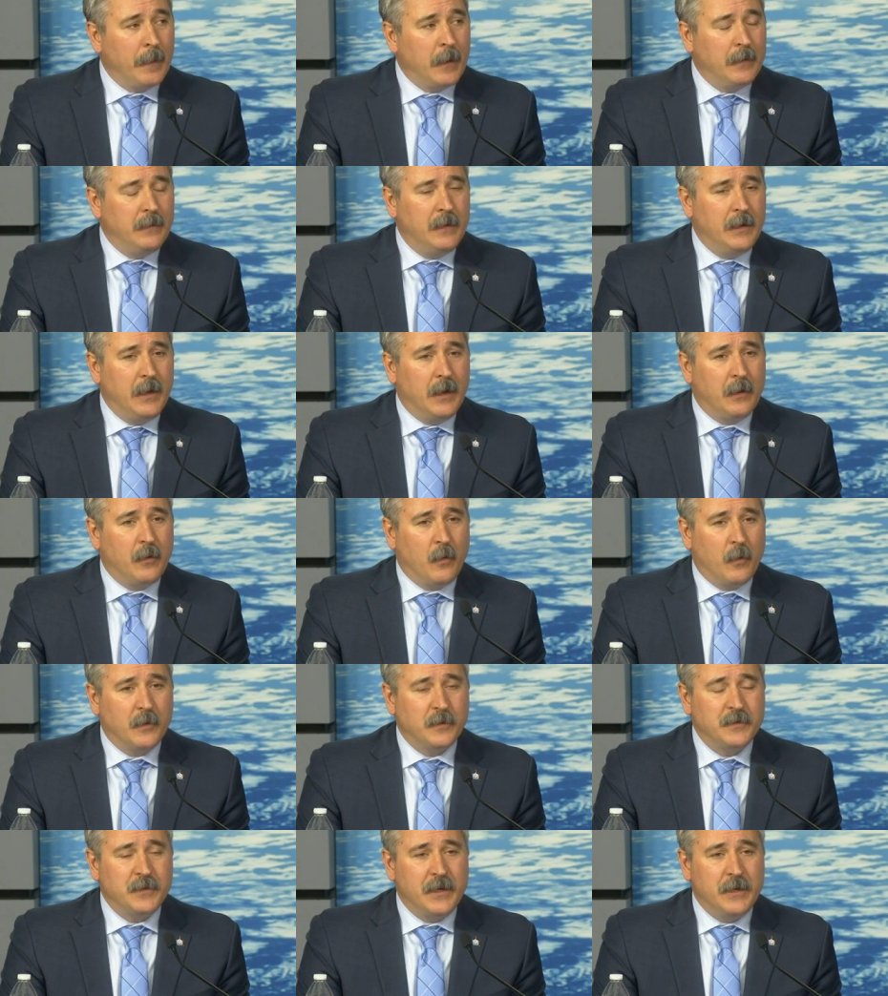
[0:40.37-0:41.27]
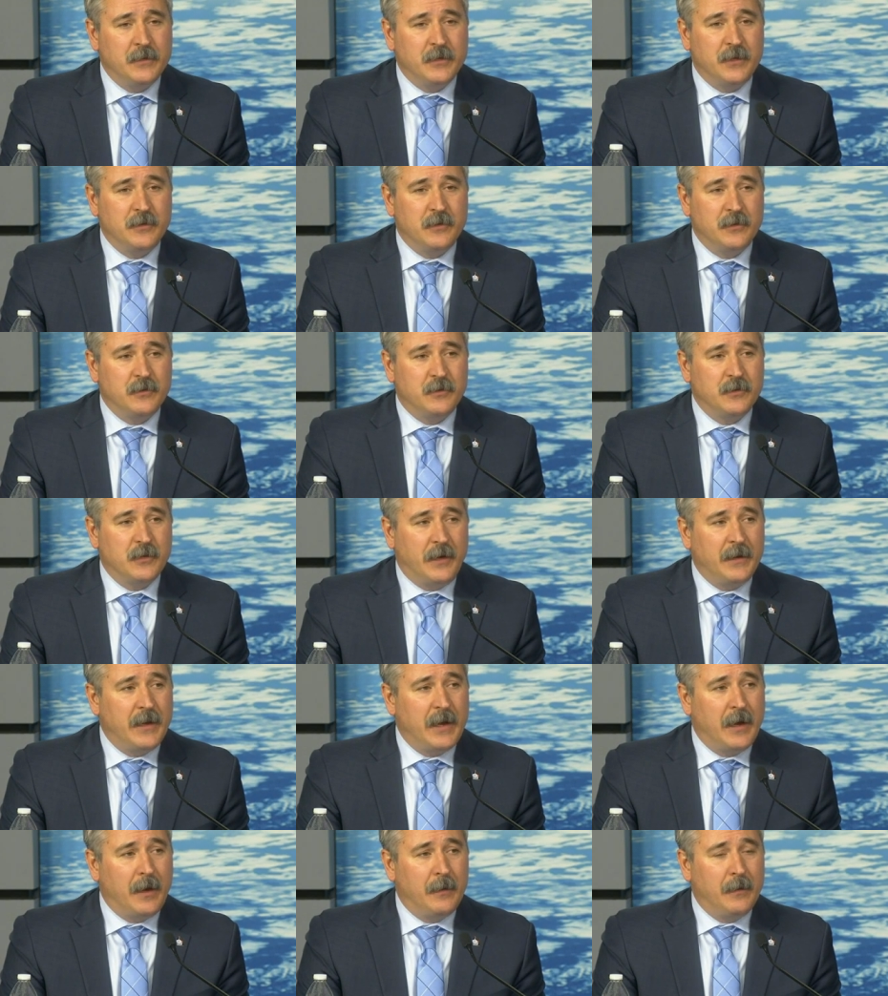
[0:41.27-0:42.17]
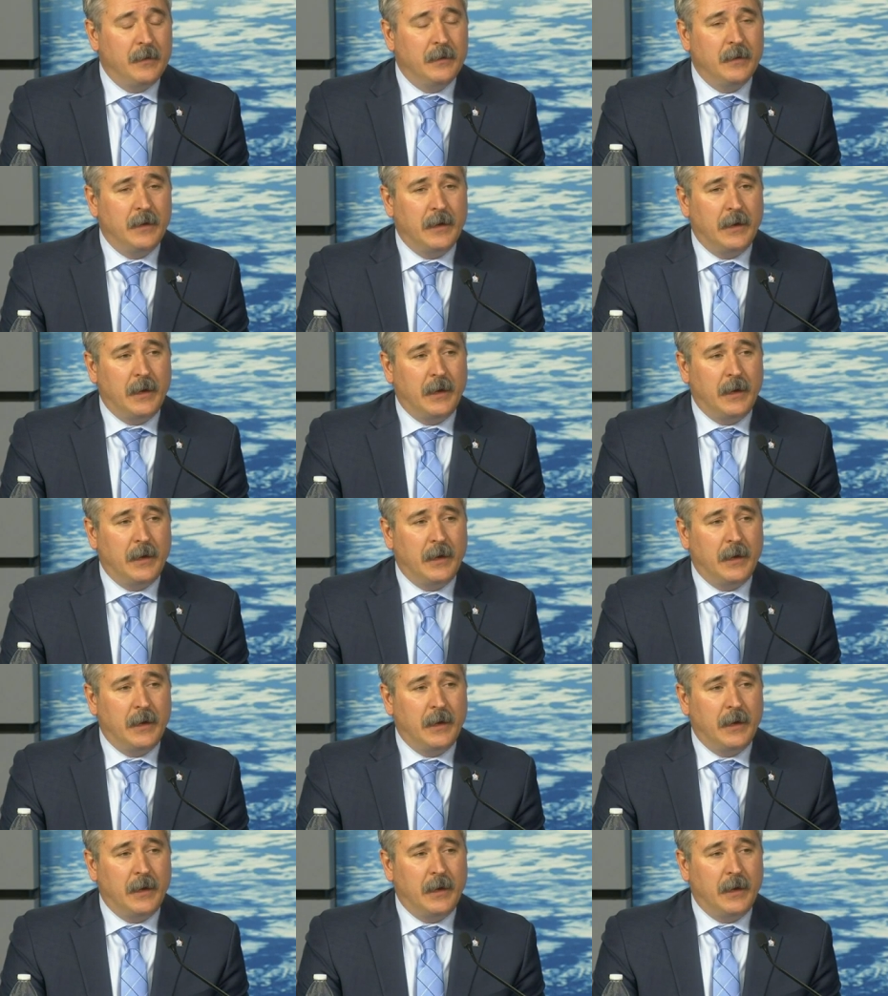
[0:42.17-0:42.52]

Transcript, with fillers: The core stage engine shutdown